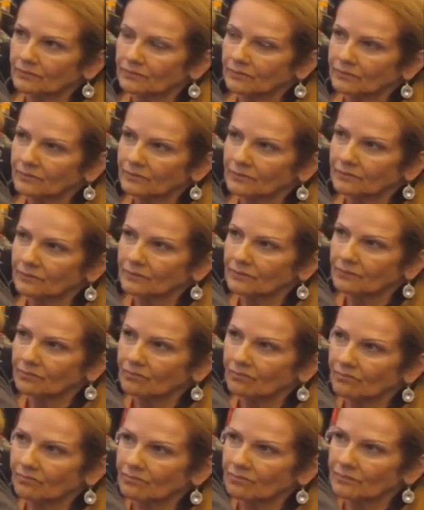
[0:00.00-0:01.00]

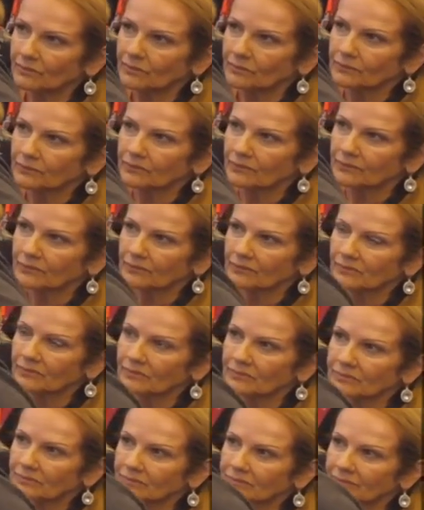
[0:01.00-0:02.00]

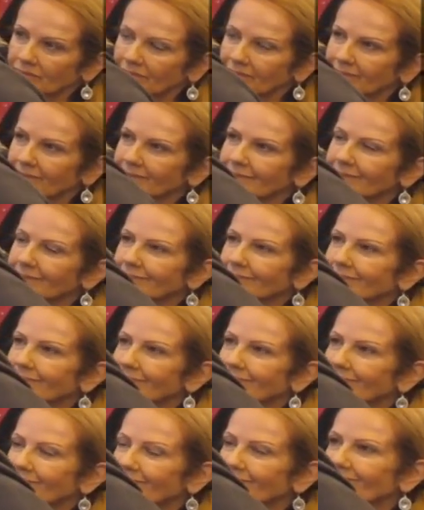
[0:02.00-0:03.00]

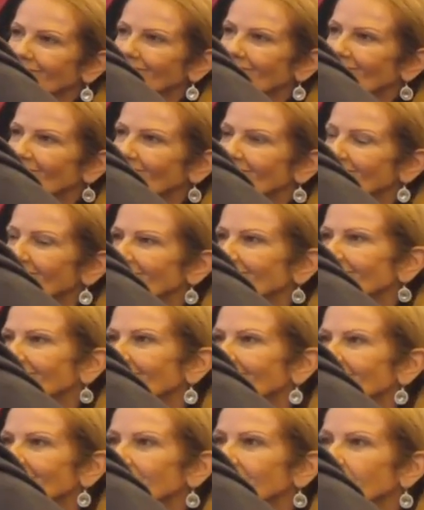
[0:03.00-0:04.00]

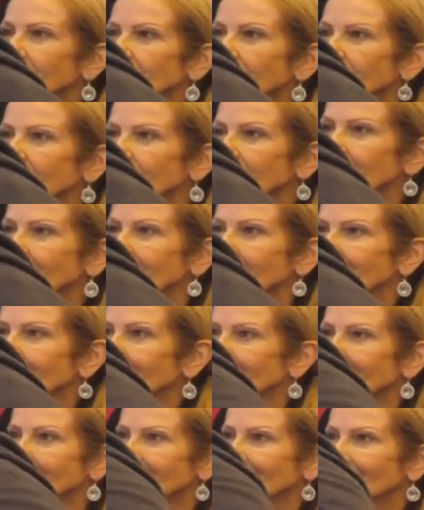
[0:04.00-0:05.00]

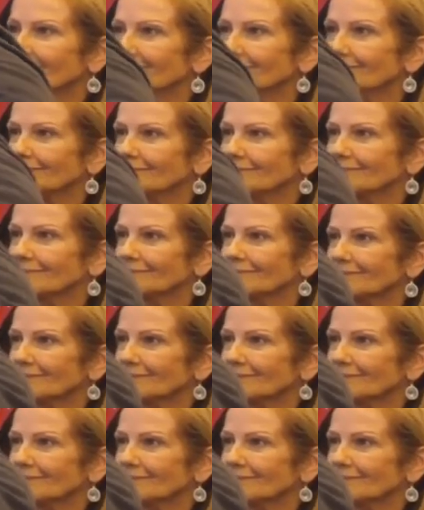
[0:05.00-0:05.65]
No words are spoken by the person on screen.